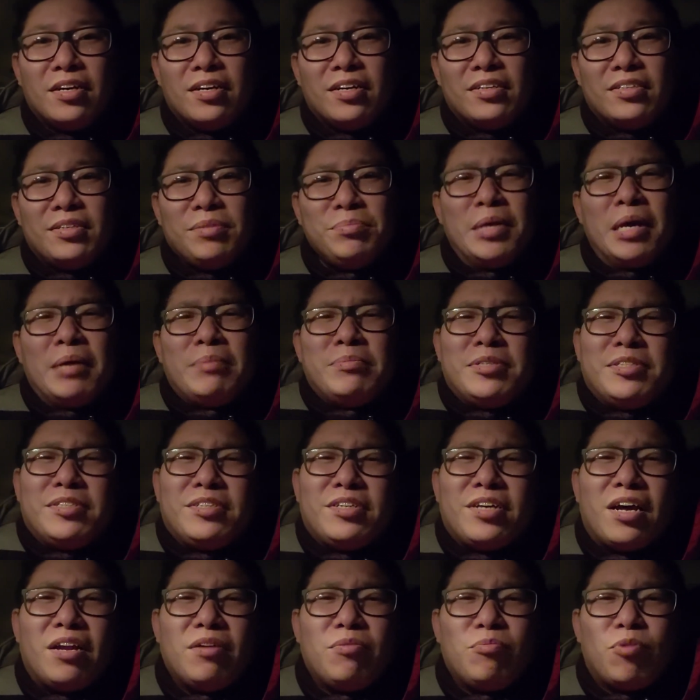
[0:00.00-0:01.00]
Sometimes it's
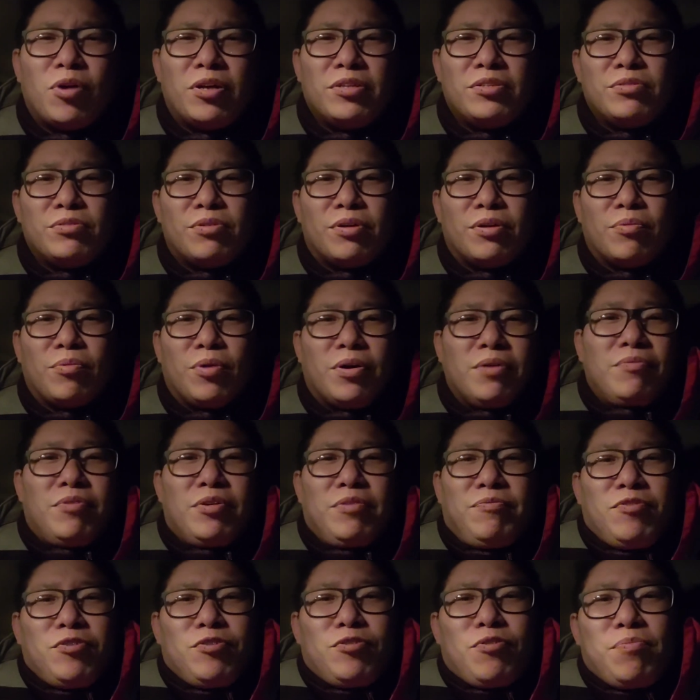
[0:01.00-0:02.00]
kind of wondering, well,
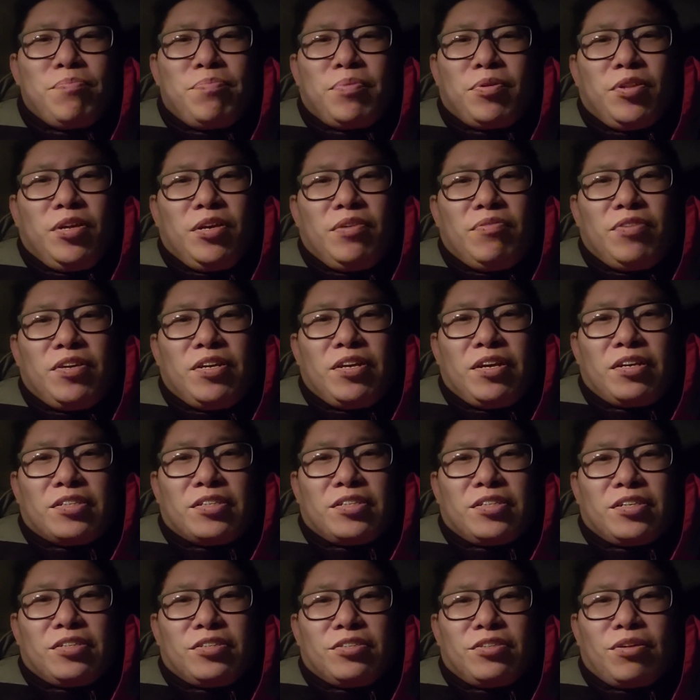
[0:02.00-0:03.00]
if you don't believe he
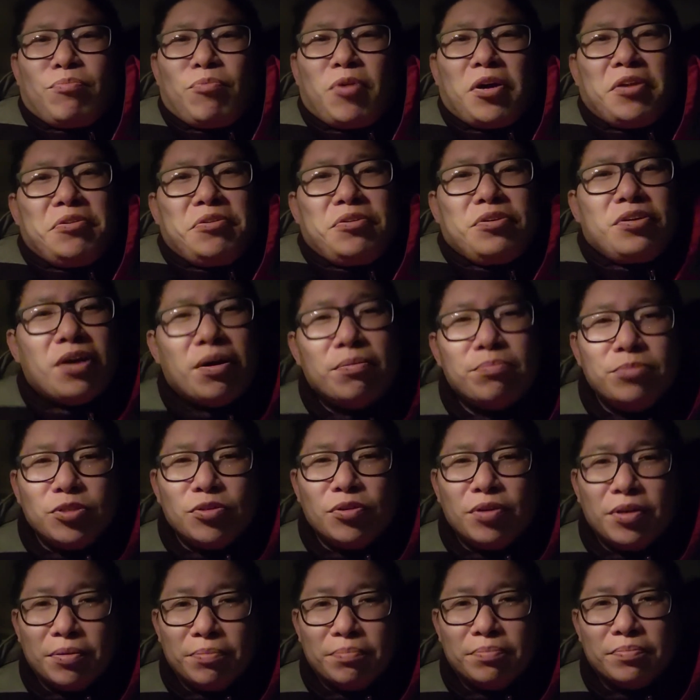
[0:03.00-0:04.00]
exists, then why do you come to
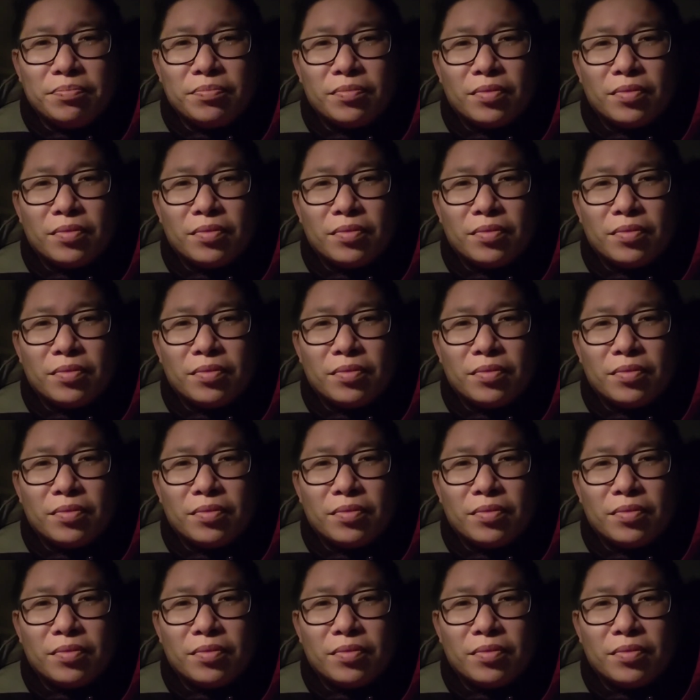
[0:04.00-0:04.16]
him?